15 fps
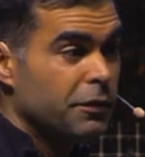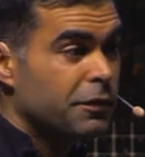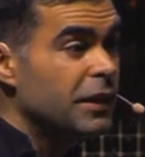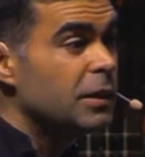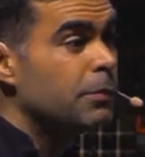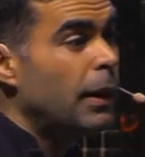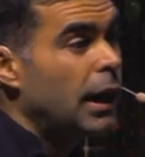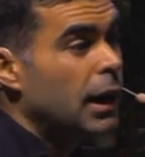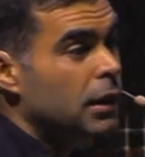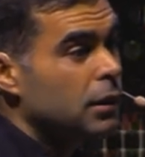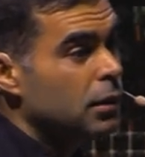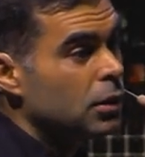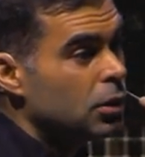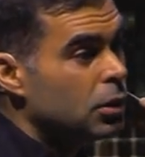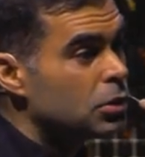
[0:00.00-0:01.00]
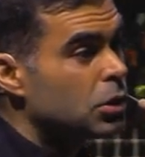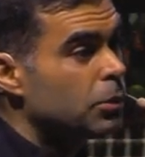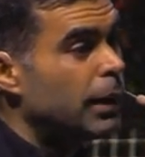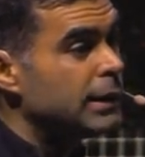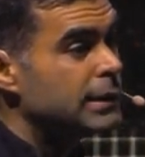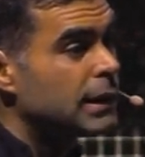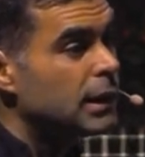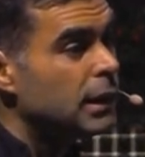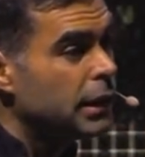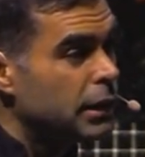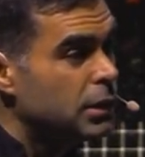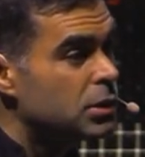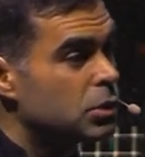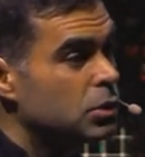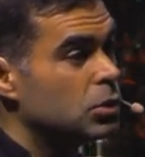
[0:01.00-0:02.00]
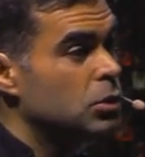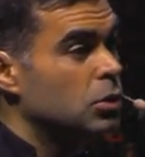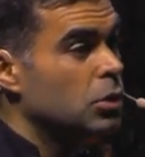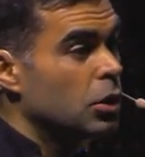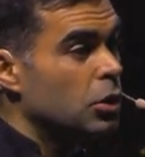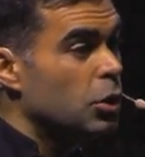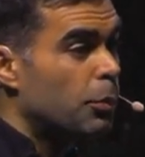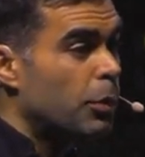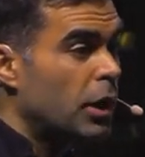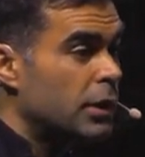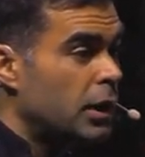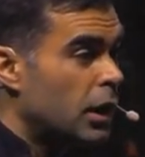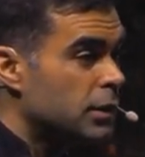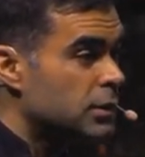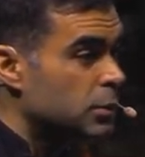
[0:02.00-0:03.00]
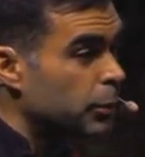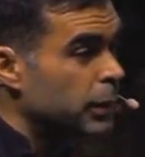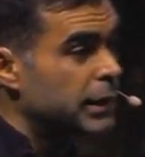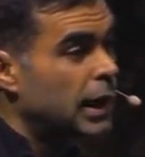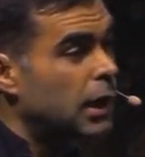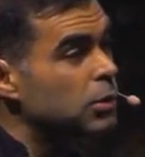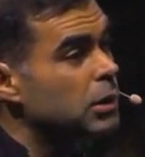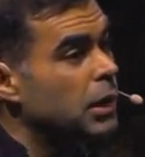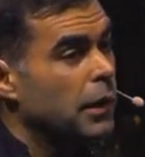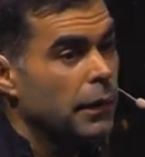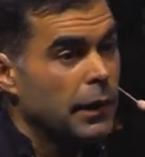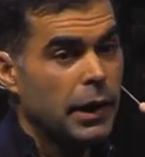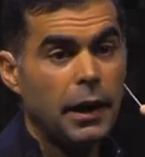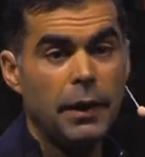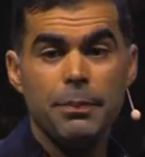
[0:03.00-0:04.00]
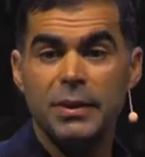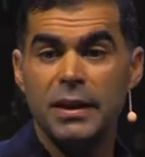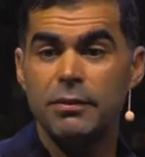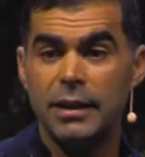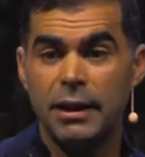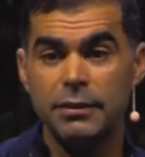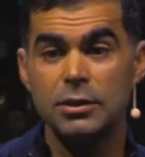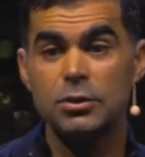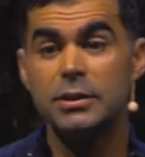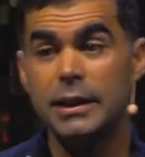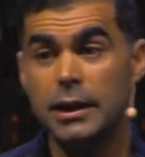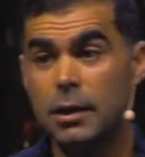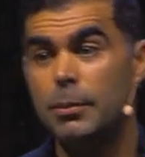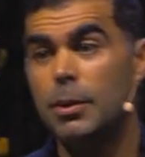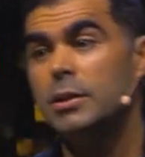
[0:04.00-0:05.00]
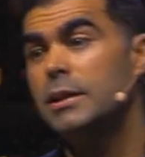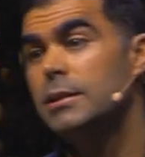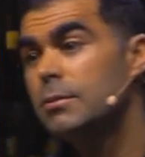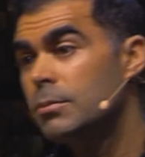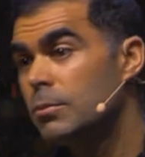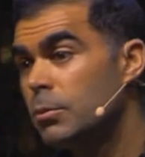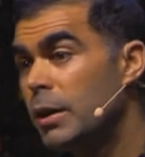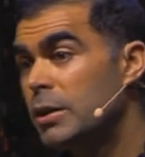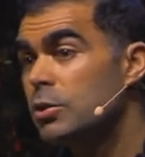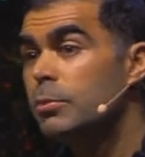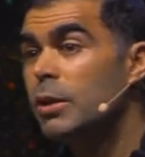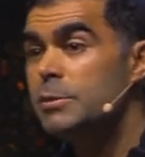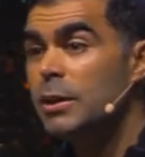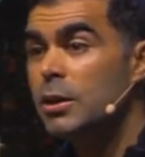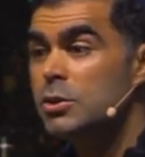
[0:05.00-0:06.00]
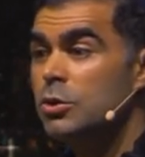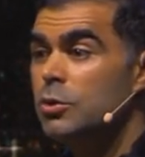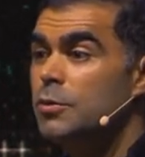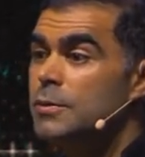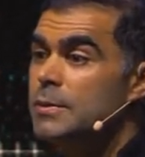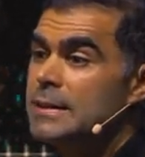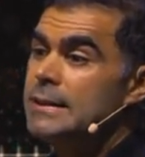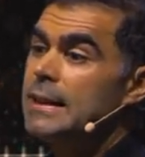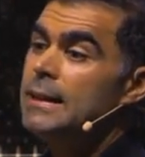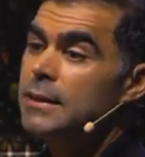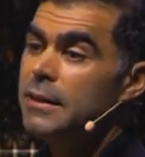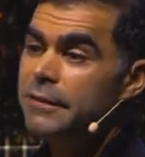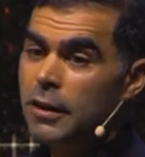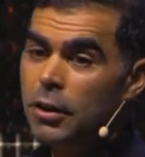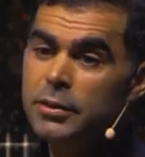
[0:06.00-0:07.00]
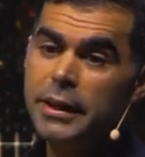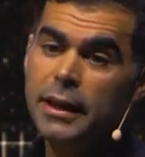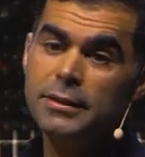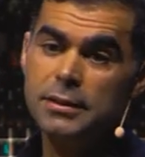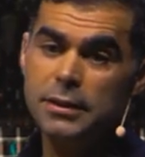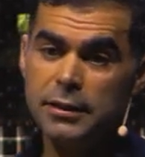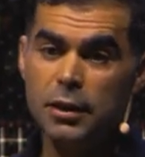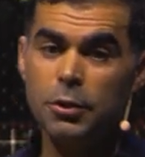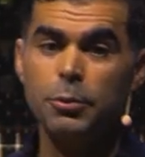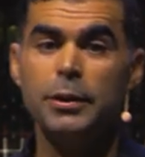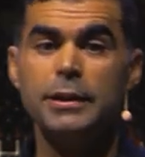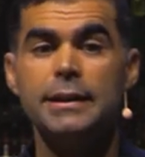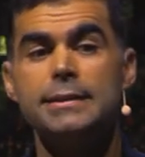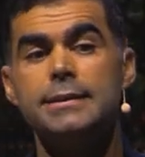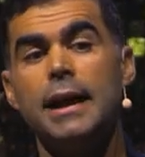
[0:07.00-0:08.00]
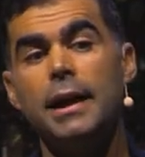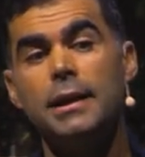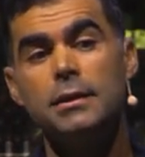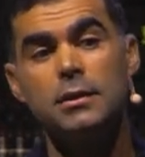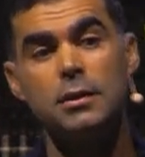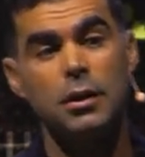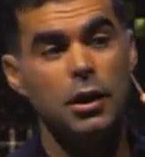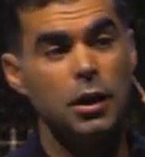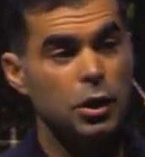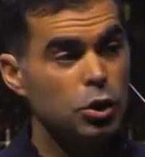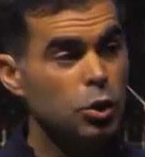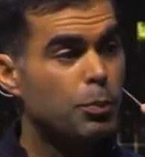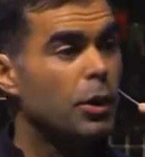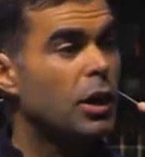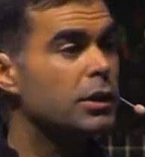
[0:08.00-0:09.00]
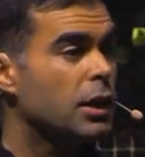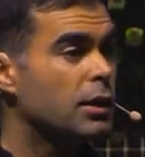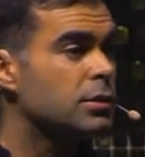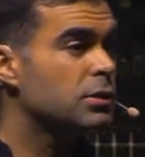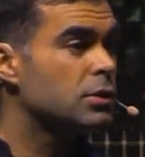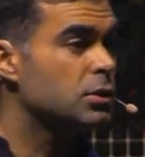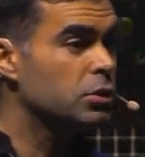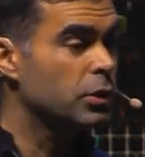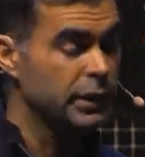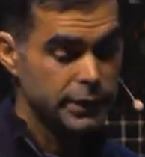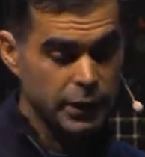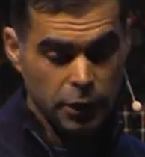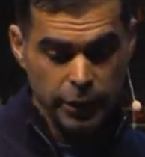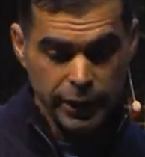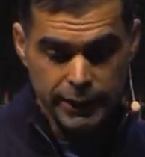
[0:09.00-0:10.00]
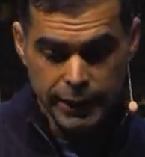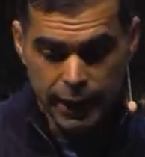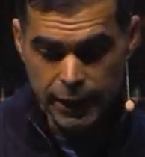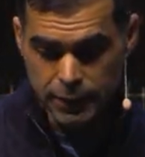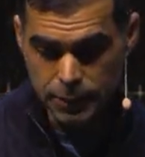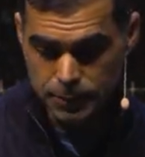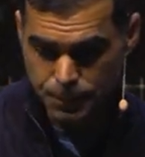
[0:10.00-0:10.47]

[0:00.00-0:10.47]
feedback automatically into your products without Um, even having to think about it way too much because you've set the foundations and redesigned your products to integrate that.